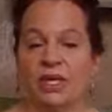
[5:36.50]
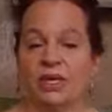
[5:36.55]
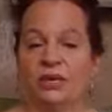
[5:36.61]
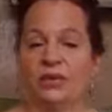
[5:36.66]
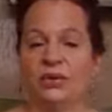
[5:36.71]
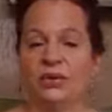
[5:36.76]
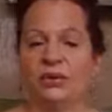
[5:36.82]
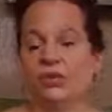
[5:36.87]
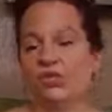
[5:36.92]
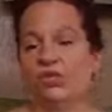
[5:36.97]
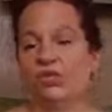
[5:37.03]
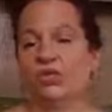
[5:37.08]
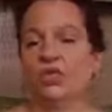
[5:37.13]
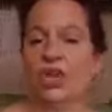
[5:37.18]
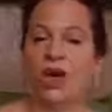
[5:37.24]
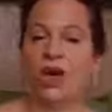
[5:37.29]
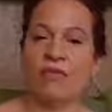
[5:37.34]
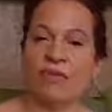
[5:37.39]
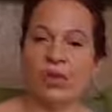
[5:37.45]
so we'll just
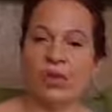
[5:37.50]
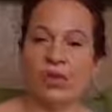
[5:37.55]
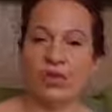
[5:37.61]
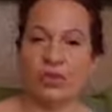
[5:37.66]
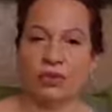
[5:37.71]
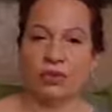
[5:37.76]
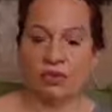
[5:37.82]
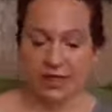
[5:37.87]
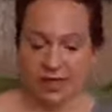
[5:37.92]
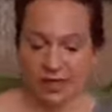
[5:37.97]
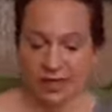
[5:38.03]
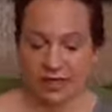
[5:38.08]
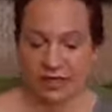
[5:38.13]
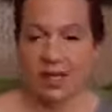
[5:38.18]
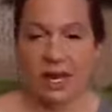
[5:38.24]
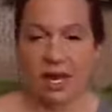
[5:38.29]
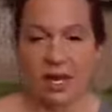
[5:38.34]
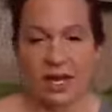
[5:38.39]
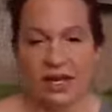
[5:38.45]
cover a little bit
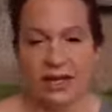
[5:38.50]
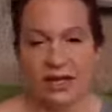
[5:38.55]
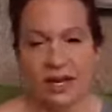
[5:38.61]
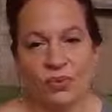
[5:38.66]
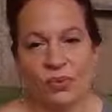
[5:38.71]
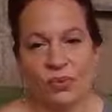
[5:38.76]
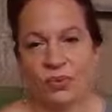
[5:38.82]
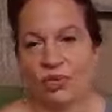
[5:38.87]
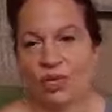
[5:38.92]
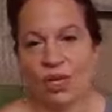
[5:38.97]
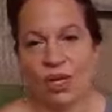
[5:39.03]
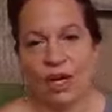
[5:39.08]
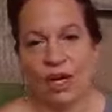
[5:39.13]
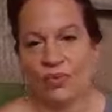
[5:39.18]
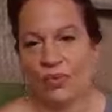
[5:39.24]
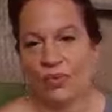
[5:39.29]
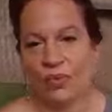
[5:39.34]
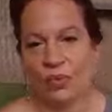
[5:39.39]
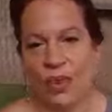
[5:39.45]
I, it, we're going to
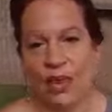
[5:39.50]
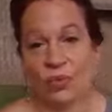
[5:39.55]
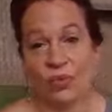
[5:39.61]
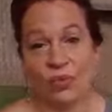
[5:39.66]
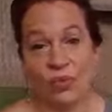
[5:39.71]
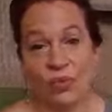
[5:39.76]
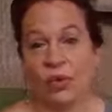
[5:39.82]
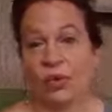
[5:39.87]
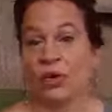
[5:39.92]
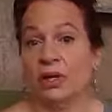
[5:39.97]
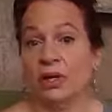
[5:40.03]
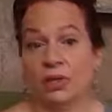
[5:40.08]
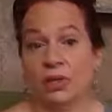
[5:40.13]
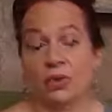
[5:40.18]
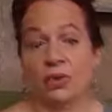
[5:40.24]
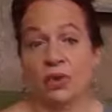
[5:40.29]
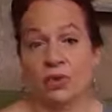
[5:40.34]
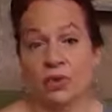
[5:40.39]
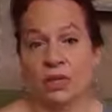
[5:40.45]
cover way more in
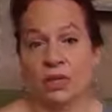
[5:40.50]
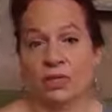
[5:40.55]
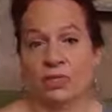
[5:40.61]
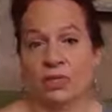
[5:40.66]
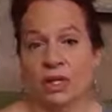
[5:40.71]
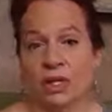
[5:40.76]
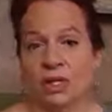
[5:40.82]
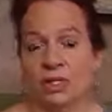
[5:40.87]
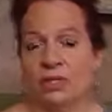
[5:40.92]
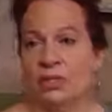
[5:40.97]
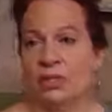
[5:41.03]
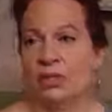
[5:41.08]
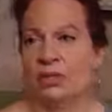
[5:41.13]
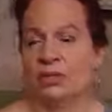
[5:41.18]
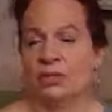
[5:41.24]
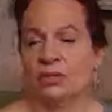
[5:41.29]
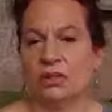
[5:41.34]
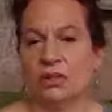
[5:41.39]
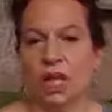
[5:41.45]
the course and, and
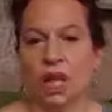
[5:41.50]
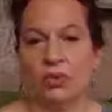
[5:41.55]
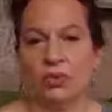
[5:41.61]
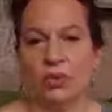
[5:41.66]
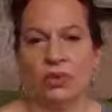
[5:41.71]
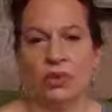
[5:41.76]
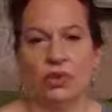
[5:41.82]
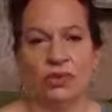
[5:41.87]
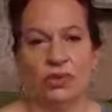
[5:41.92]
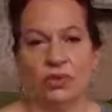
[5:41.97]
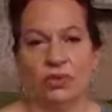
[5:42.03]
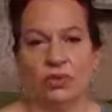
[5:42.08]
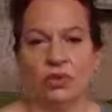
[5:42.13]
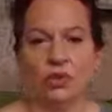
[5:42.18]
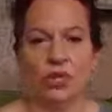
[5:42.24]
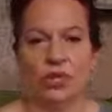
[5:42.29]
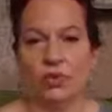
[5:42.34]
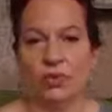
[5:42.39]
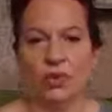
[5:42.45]
there's a lot more
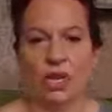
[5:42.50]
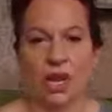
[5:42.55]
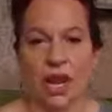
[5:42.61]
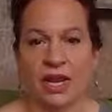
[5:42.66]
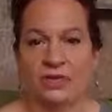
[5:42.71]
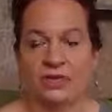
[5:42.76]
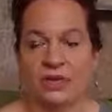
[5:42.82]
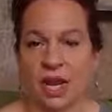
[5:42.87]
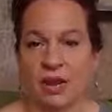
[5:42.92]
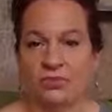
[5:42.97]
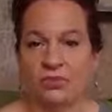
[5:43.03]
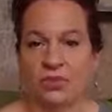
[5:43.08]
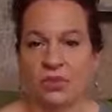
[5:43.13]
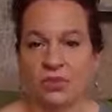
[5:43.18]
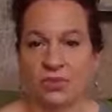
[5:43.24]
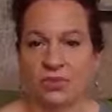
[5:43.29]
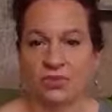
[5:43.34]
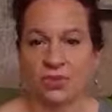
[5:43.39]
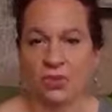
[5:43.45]
q&a time
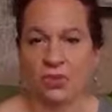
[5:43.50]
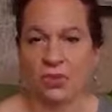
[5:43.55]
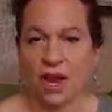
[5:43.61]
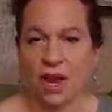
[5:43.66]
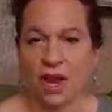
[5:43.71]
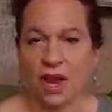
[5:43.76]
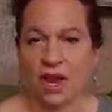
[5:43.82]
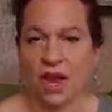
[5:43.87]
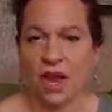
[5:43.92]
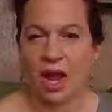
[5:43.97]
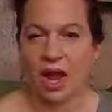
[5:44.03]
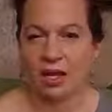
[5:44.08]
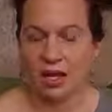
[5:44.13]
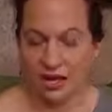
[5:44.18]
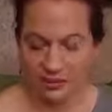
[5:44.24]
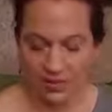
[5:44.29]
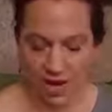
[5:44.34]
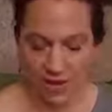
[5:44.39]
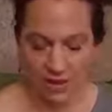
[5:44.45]
too so i
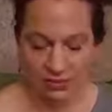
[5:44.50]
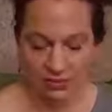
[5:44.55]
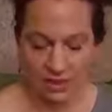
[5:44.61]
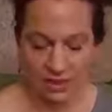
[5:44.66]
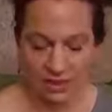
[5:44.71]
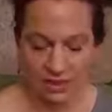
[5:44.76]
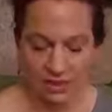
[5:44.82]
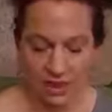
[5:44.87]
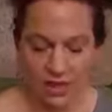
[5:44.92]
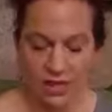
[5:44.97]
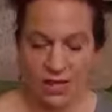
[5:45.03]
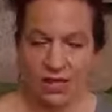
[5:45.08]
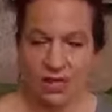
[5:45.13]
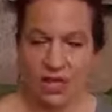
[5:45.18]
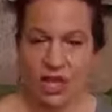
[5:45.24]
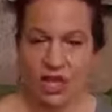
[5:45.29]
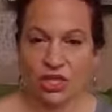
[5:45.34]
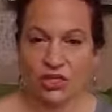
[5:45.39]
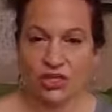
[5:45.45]
highly recommend
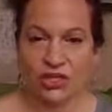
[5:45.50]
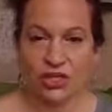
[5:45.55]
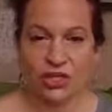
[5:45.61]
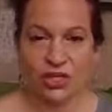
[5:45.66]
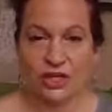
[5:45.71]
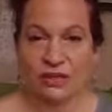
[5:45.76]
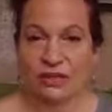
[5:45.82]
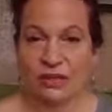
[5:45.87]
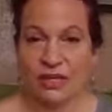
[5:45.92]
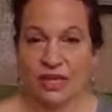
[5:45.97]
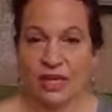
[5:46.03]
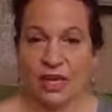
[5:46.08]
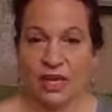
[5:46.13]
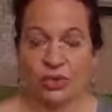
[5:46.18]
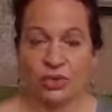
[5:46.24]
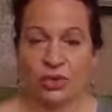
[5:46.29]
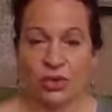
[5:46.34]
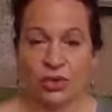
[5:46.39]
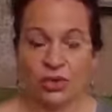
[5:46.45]
that you do this
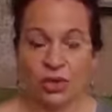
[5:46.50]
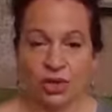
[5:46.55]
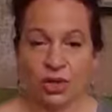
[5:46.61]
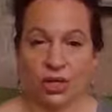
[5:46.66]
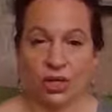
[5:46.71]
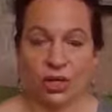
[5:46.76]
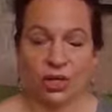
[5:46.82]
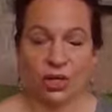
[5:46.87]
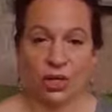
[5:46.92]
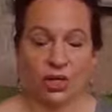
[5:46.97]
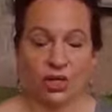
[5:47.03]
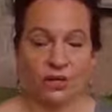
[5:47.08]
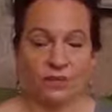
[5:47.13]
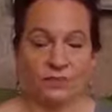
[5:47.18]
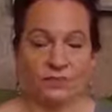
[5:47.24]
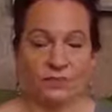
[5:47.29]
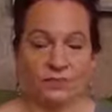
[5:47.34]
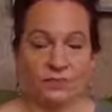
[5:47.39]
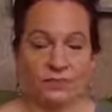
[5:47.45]
we're going to
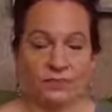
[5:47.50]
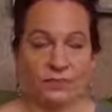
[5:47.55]
um,